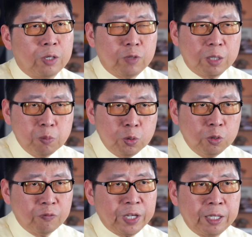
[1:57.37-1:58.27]
When we are
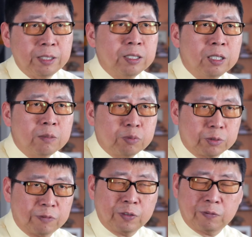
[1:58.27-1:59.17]
moving,
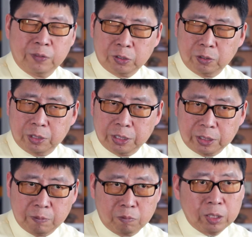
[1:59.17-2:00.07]
peripheral vision
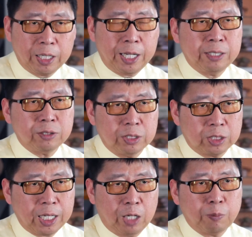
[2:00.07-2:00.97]
is in place,
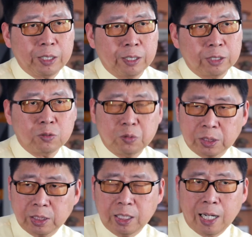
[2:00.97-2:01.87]
is helping us
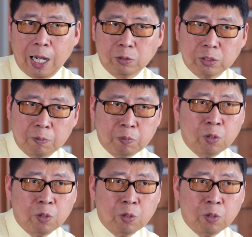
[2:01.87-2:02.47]
to see how the